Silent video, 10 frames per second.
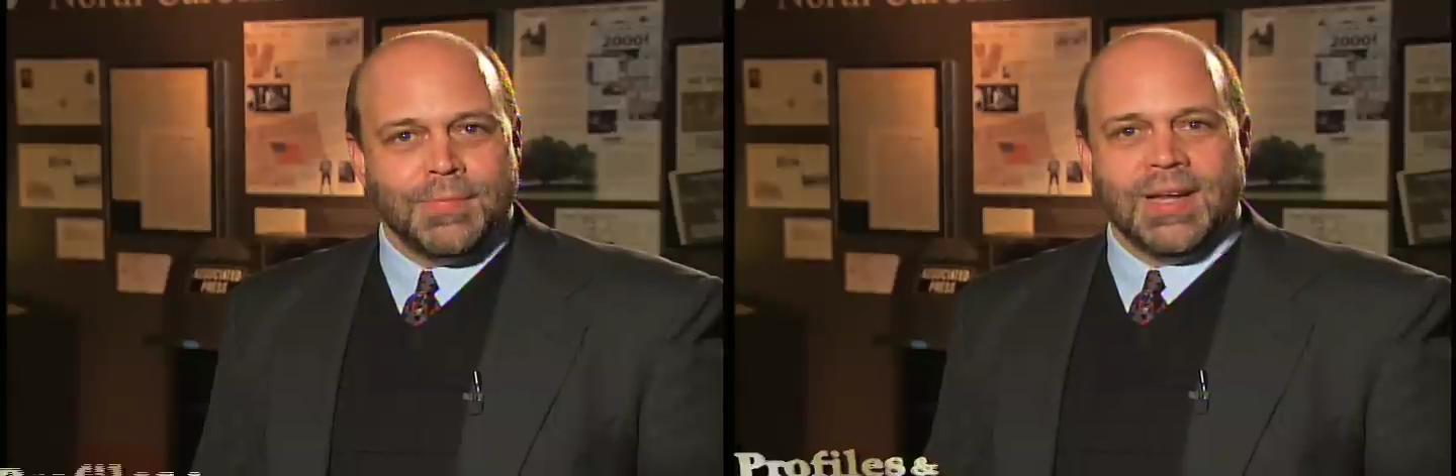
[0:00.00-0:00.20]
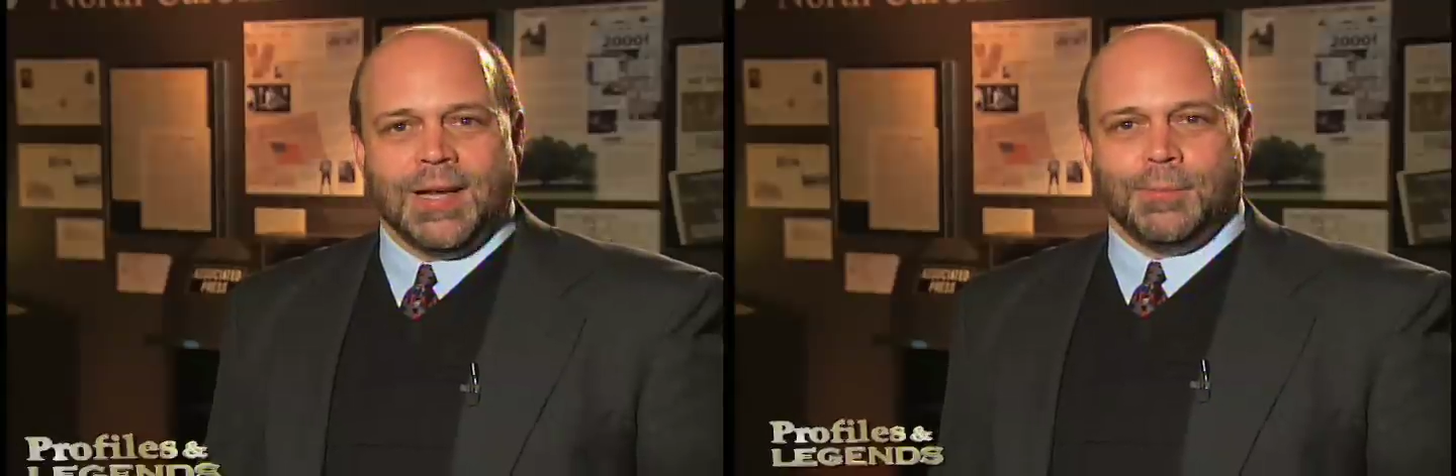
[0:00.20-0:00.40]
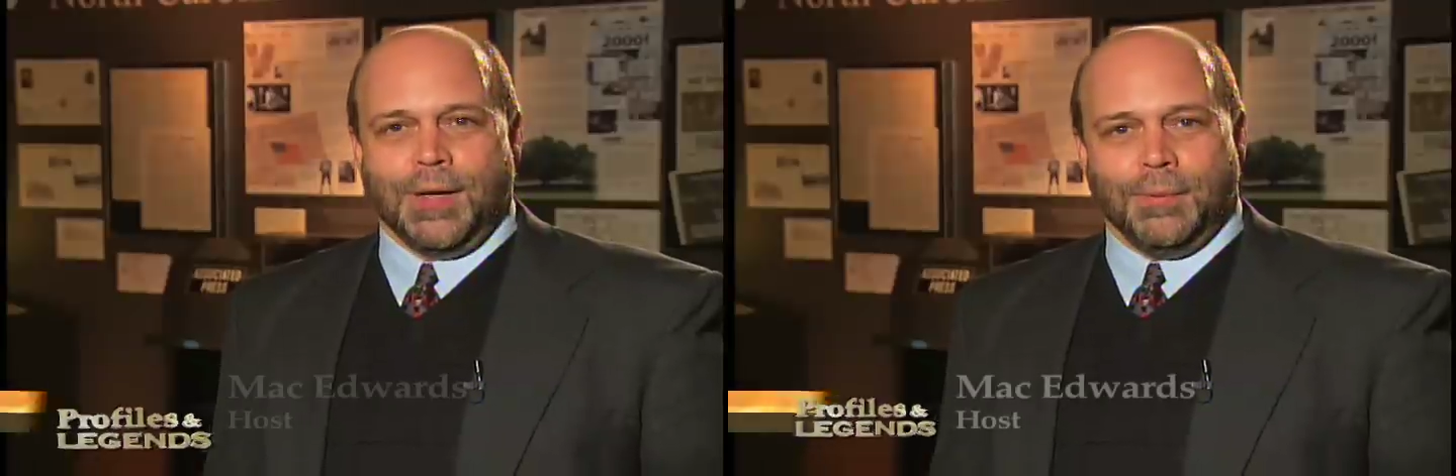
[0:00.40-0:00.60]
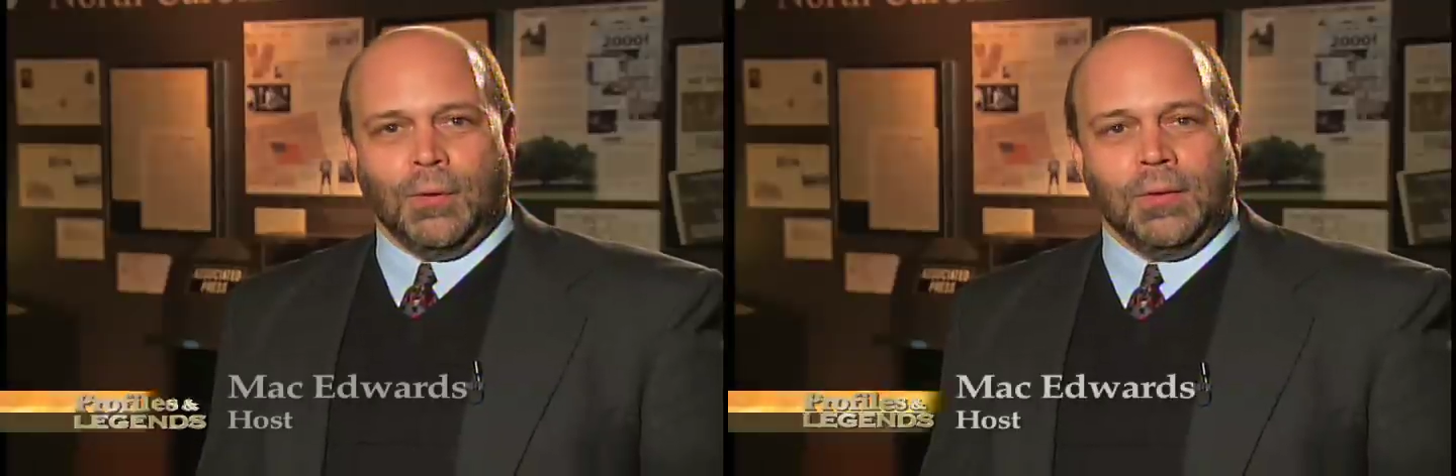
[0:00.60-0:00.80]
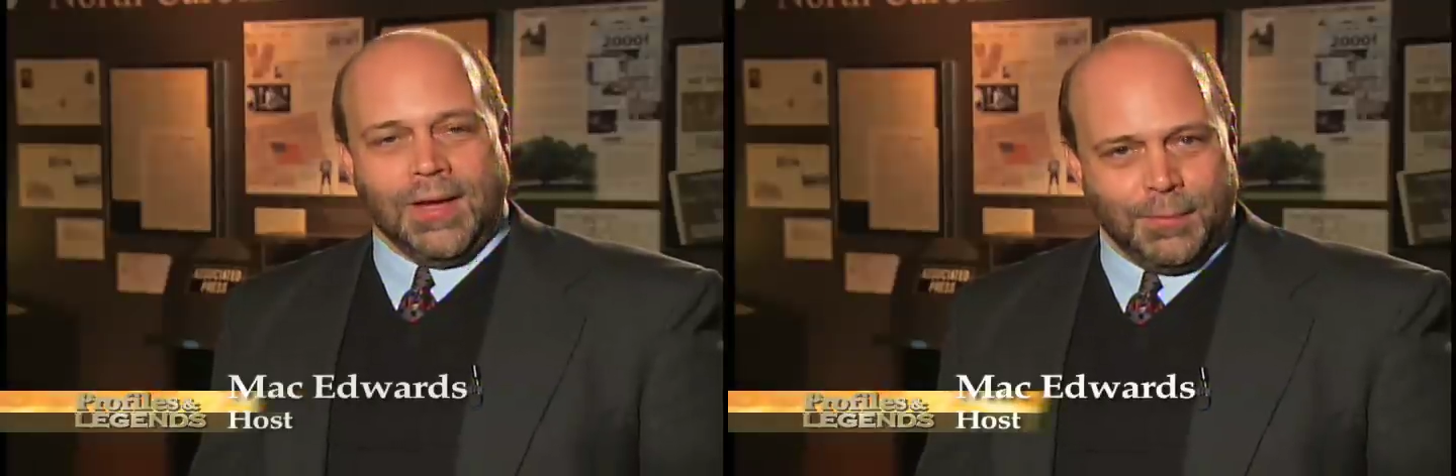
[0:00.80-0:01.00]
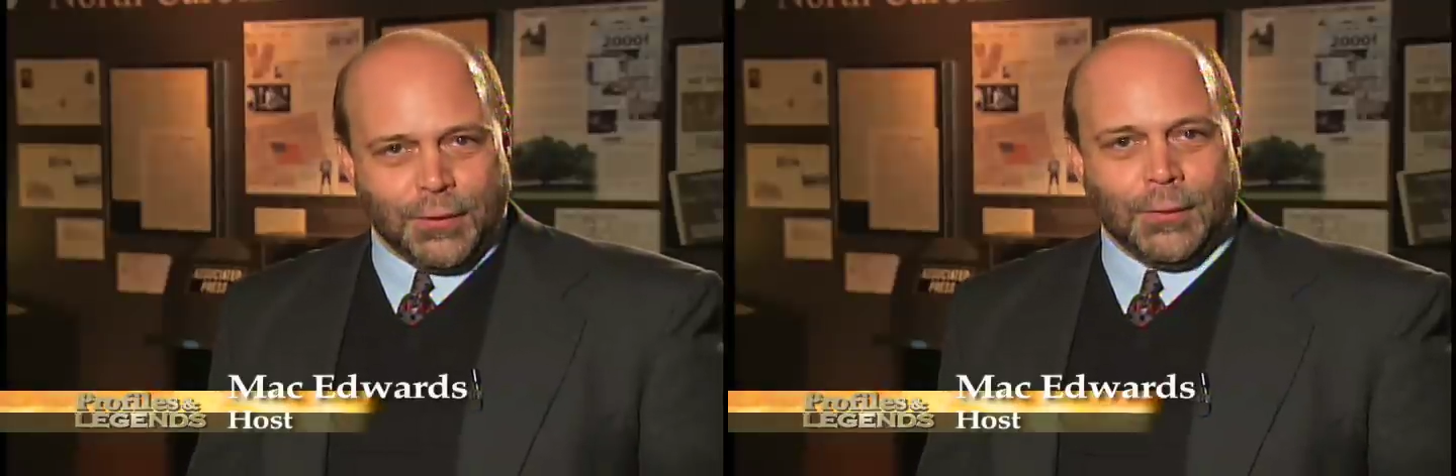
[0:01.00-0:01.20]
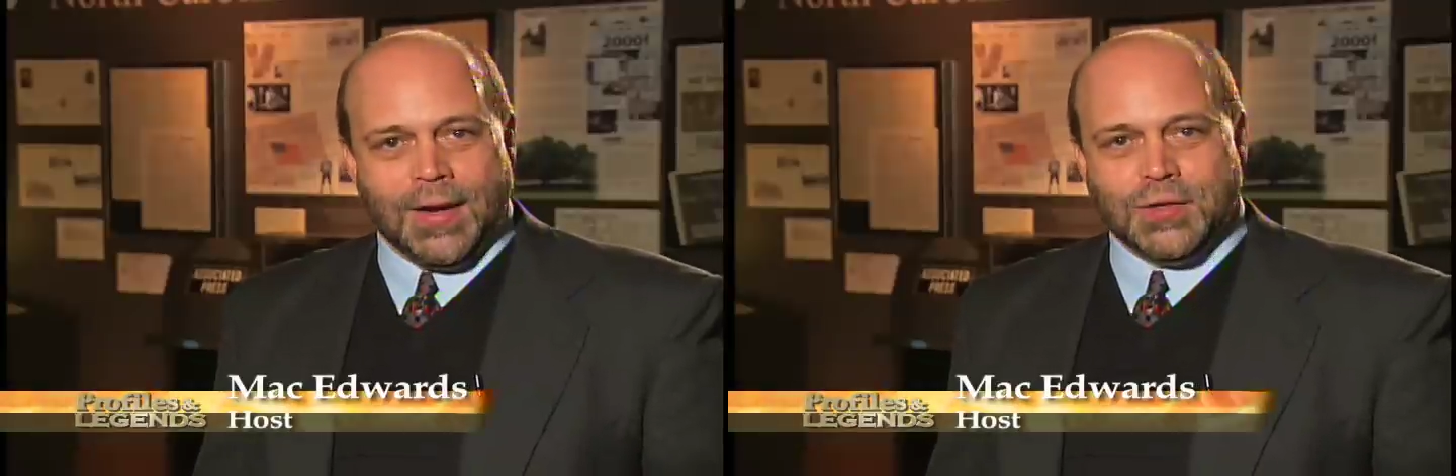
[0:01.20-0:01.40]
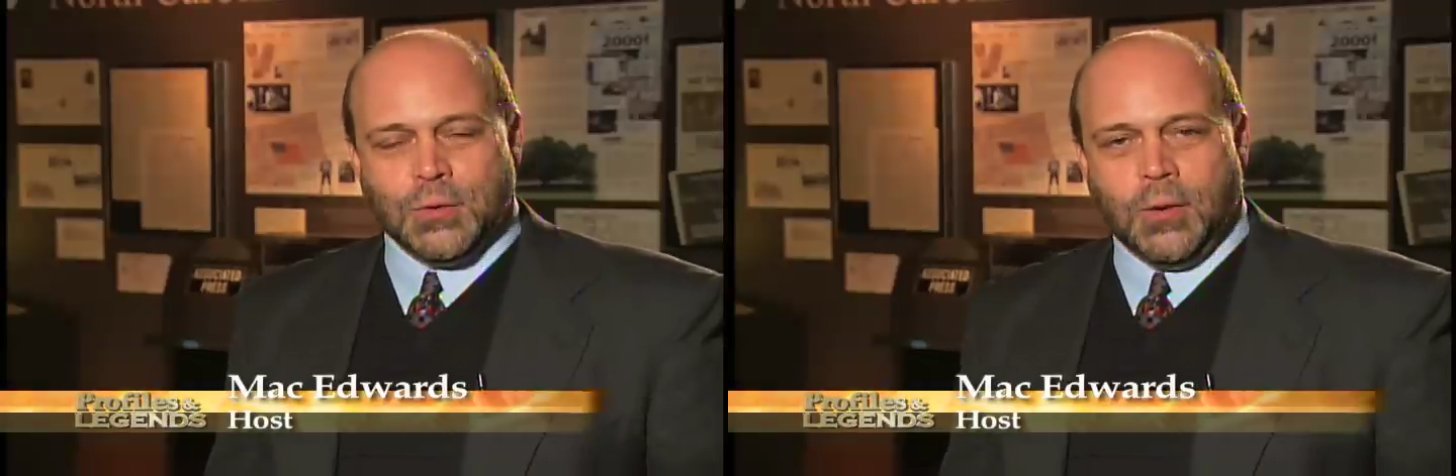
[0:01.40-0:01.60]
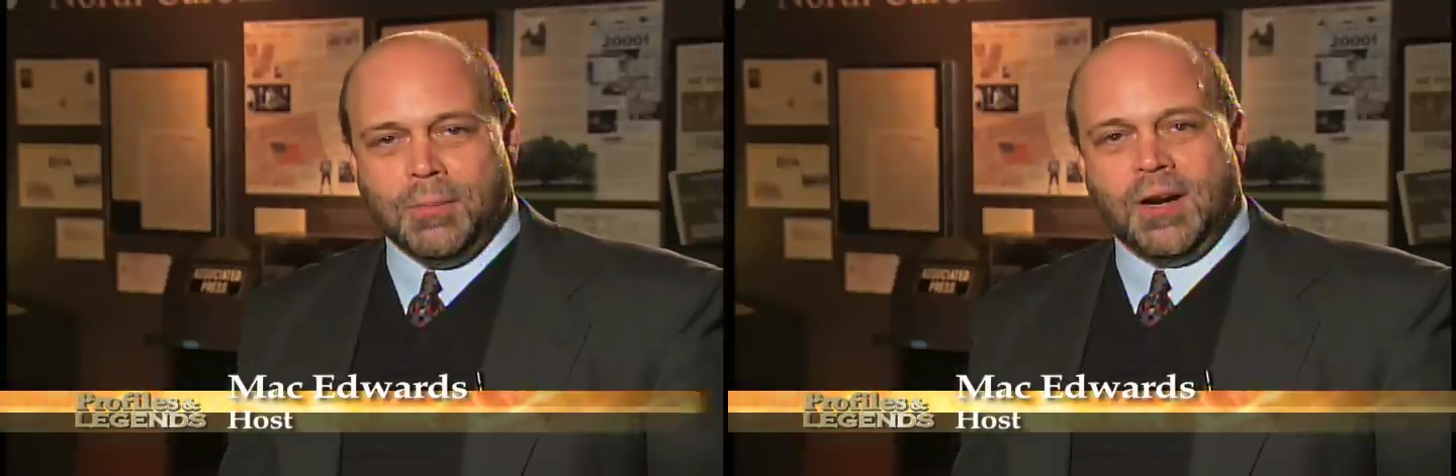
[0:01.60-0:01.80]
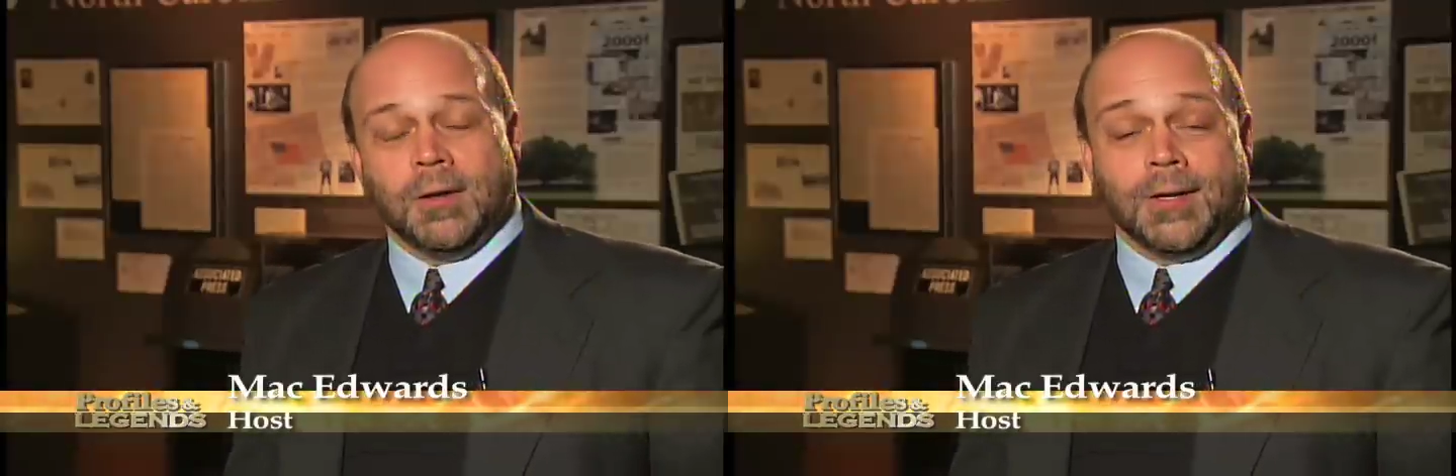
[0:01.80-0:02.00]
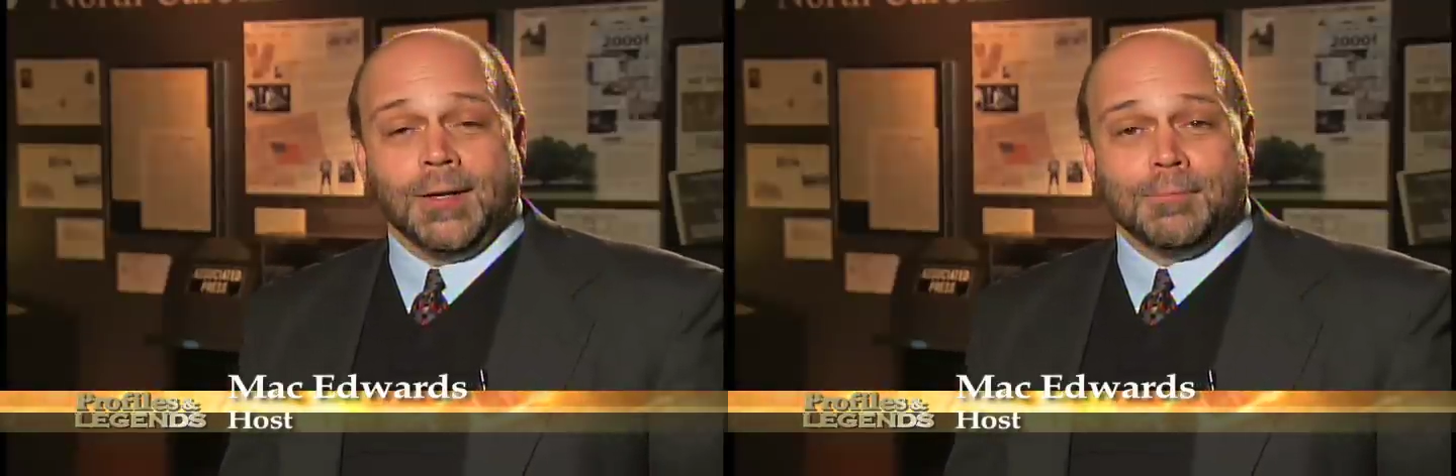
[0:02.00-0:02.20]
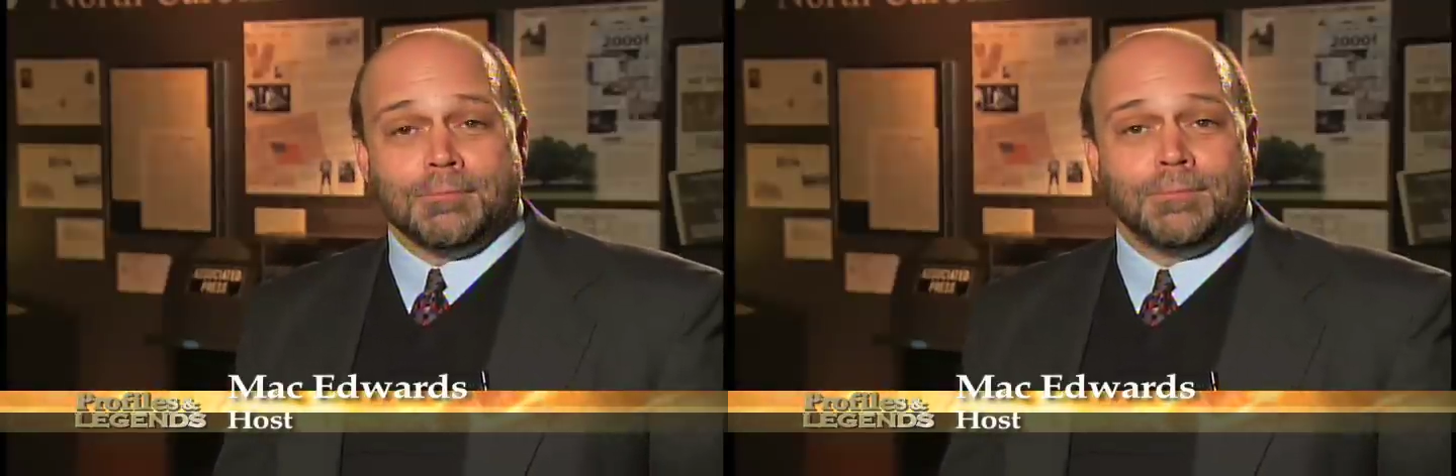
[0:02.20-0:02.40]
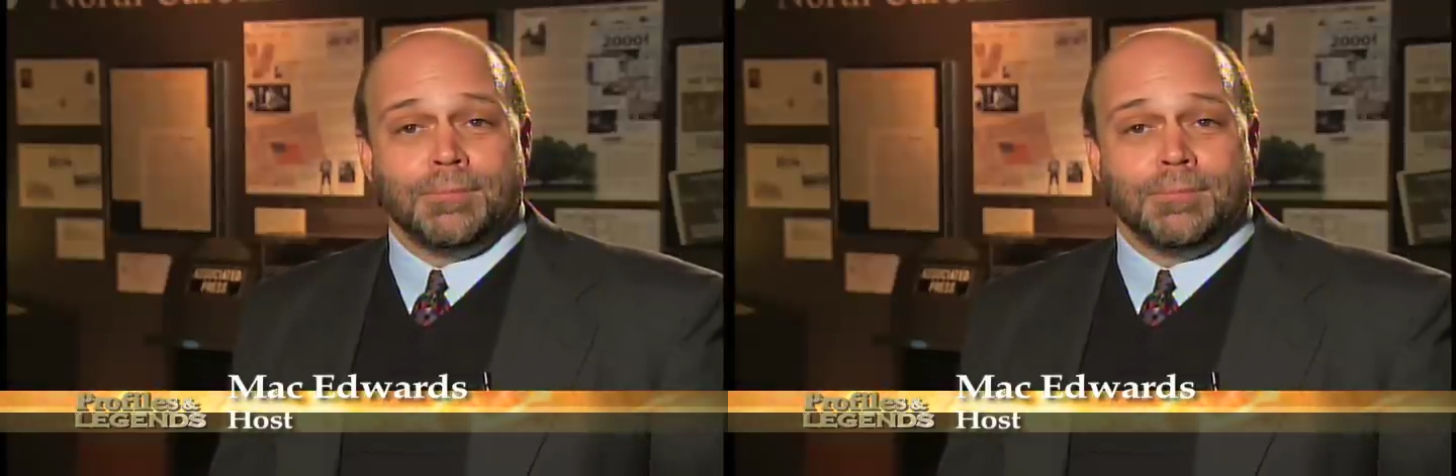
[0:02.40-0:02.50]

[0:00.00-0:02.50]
many people immigrate to America